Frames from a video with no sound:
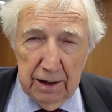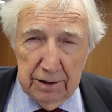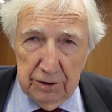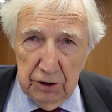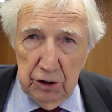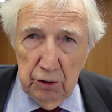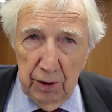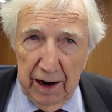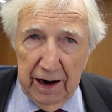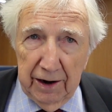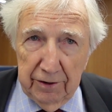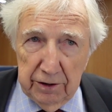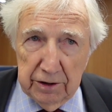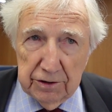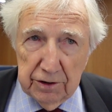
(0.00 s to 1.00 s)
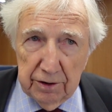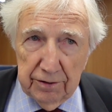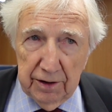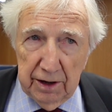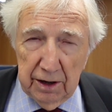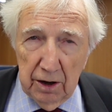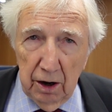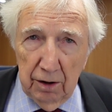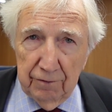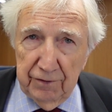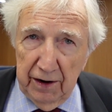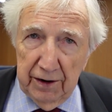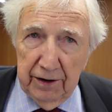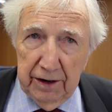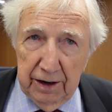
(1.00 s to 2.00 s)
new areas, I think, are
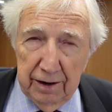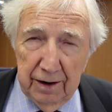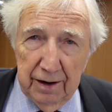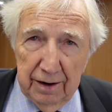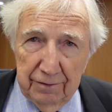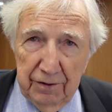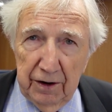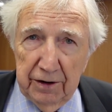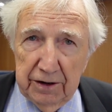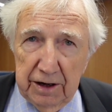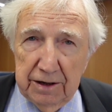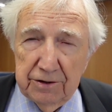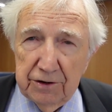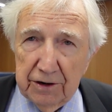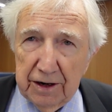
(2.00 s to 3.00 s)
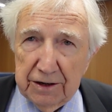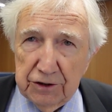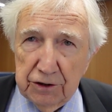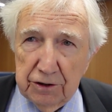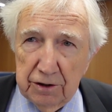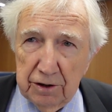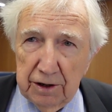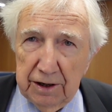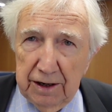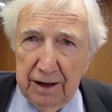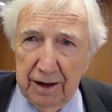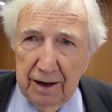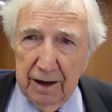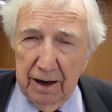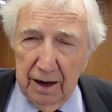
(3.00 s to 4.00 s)
very, very internationally
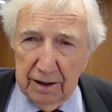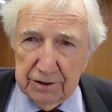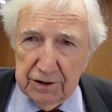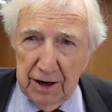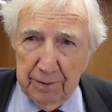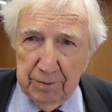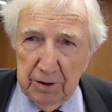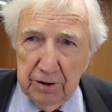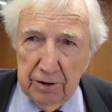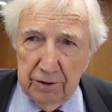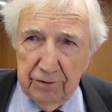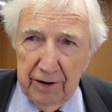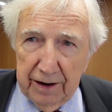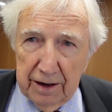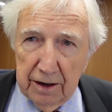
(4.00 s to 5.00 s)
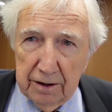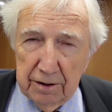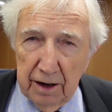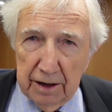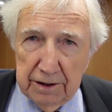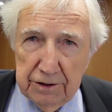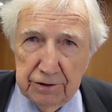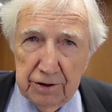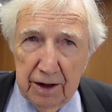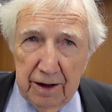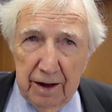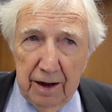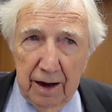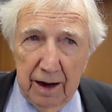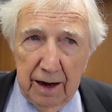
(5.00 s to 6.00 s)
accepted and recognized,
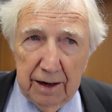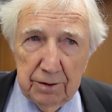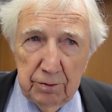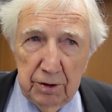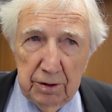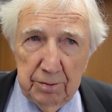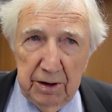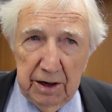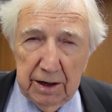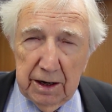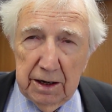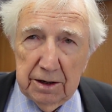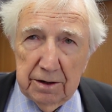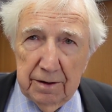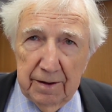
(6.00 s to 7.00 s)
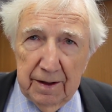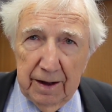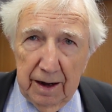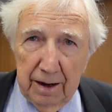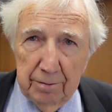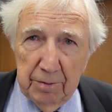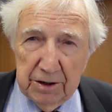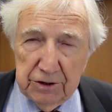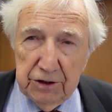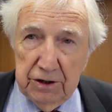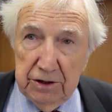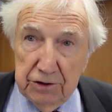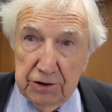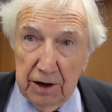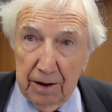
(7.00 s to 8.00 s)
and will make it much
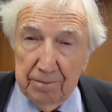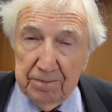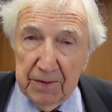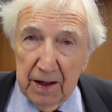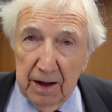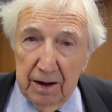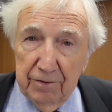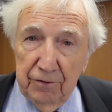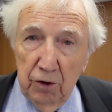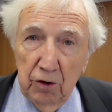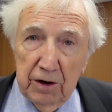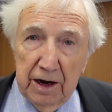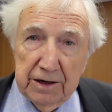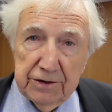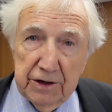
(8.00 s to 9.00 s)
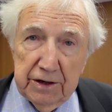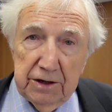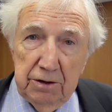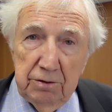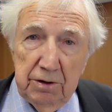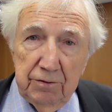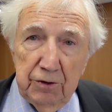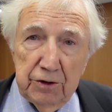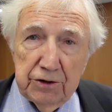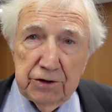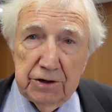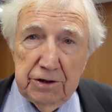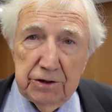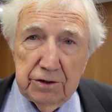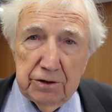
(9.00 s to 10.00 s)
easier for Kazakh
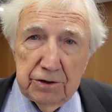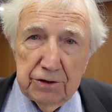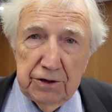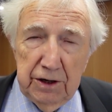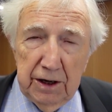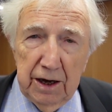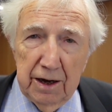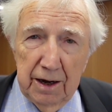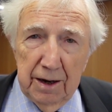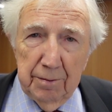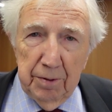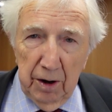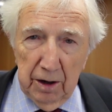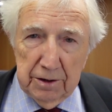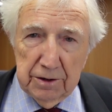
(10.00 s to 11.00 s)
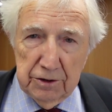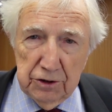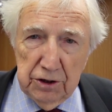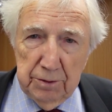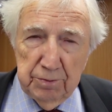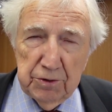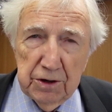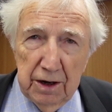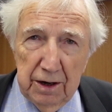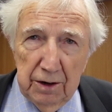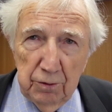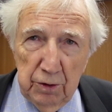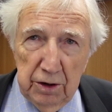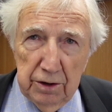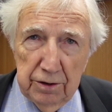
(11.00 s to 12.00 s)
universities to seek partnerships
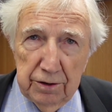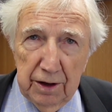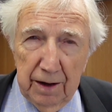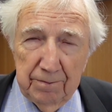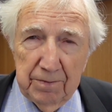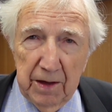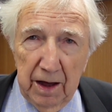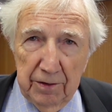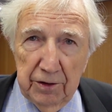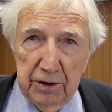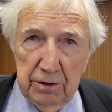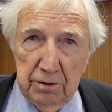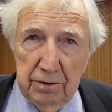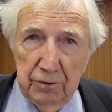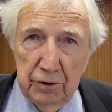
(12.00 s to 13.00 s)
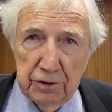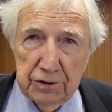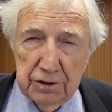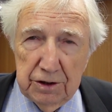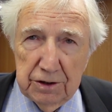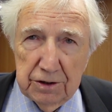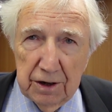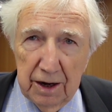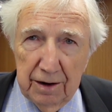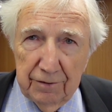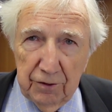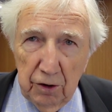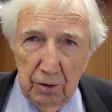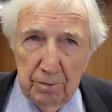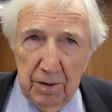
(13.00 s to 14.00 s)
with other universities
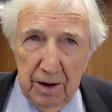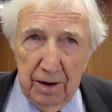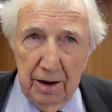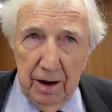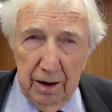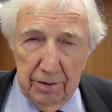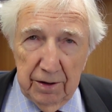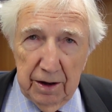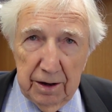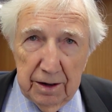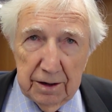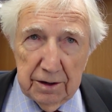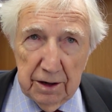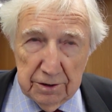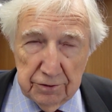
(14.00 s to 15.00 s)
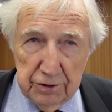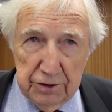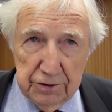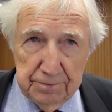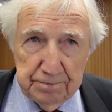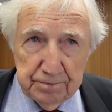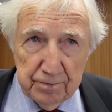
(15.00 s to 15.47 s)
from other countries.